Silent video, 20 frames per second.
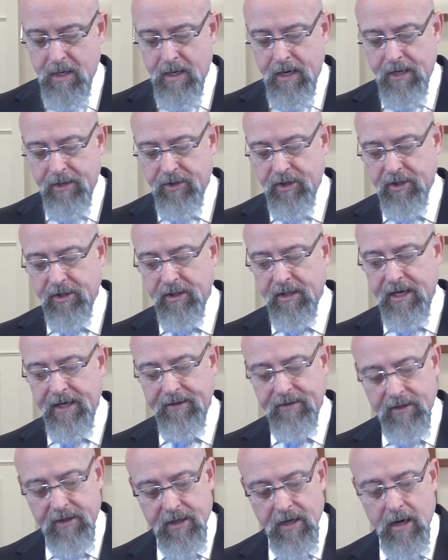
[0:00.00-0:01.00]
And just like
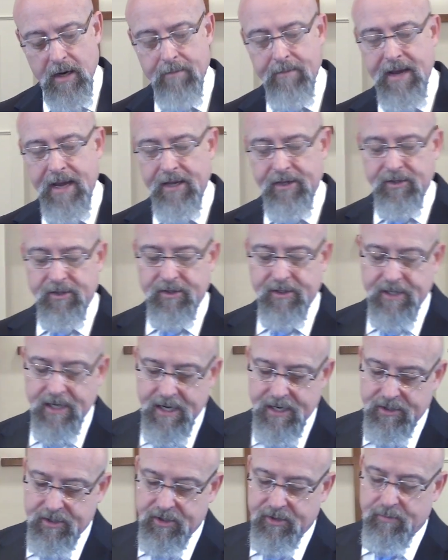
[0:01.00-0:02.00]
the young man's
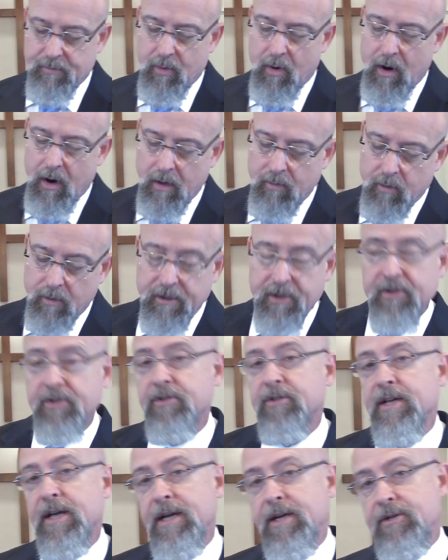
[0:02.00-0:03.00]
stage is broad, well, this
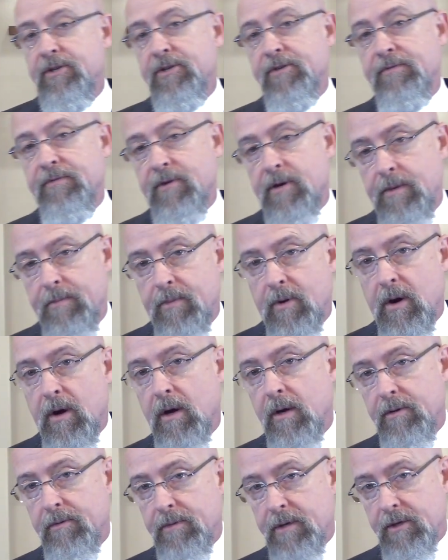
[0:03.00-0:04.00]
stage is very
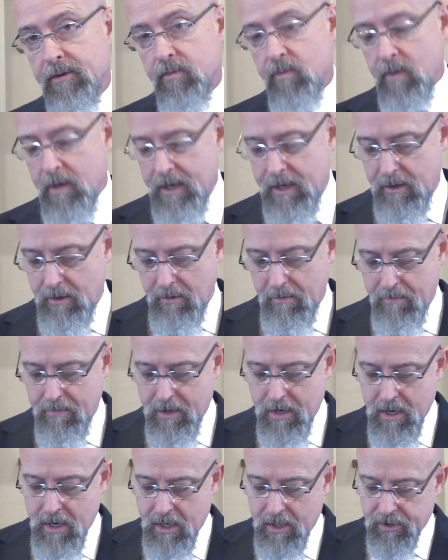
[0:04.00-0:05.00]
broad as well.
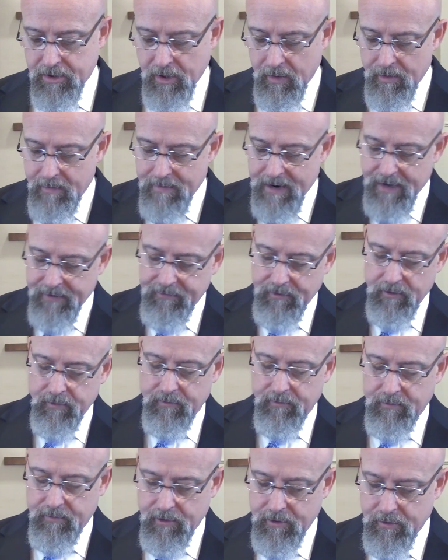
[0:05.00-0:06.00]
So in Matthew
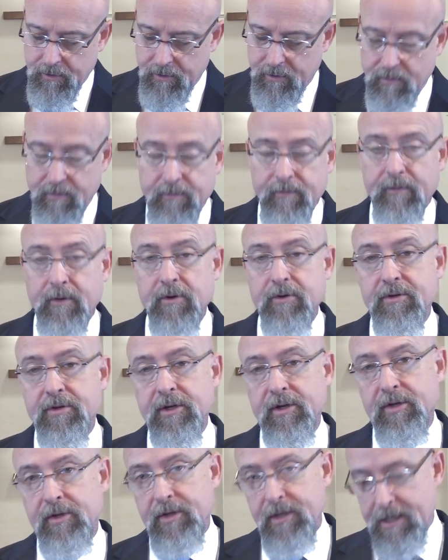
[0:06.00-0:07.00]
2, verse
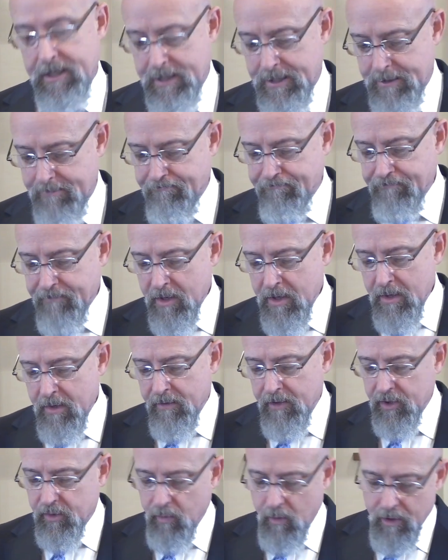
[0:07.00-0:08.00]
16,
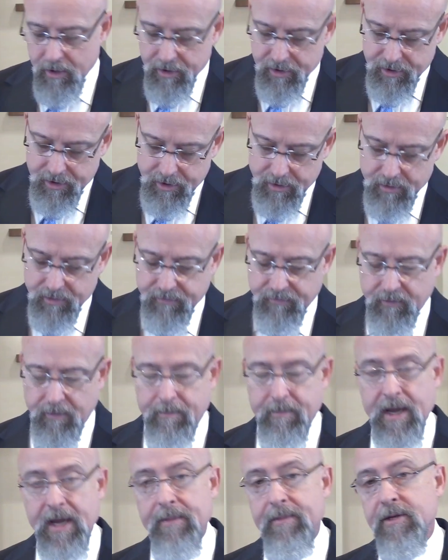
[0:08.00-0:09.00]
this word is used for
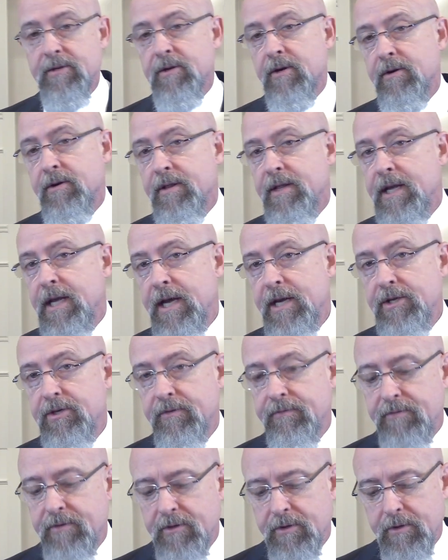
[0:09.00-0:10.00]
babies under the age
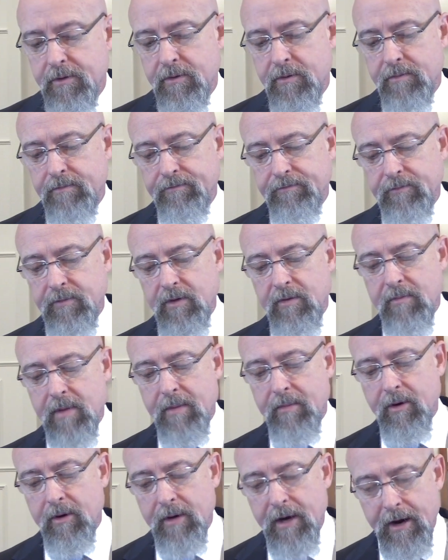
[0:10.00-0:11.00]
of two. You
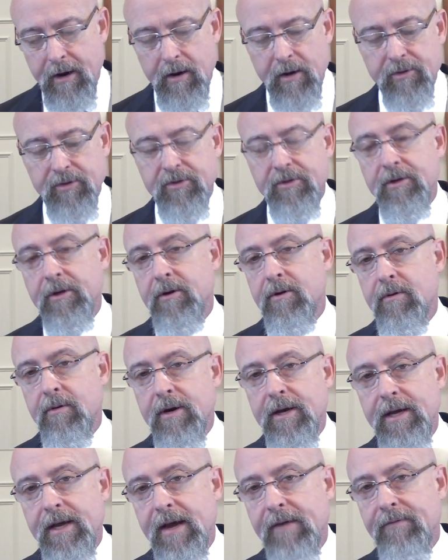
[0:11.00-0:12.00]
remember Herod's
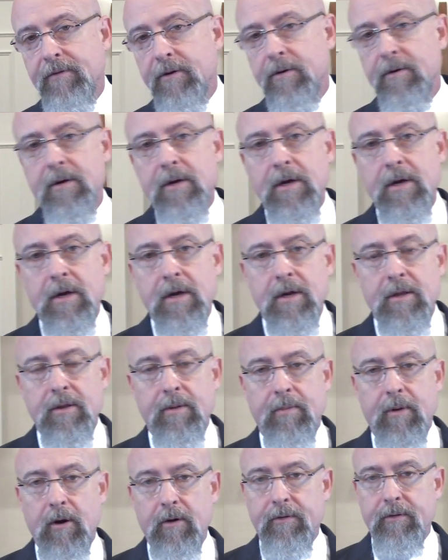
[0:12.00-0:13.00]
decree after the
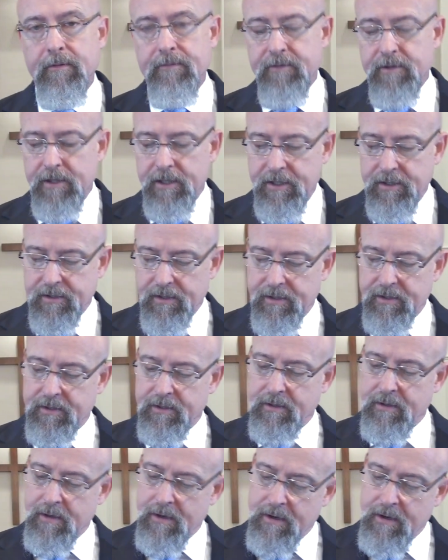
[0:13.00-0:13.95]
birth of Jesus?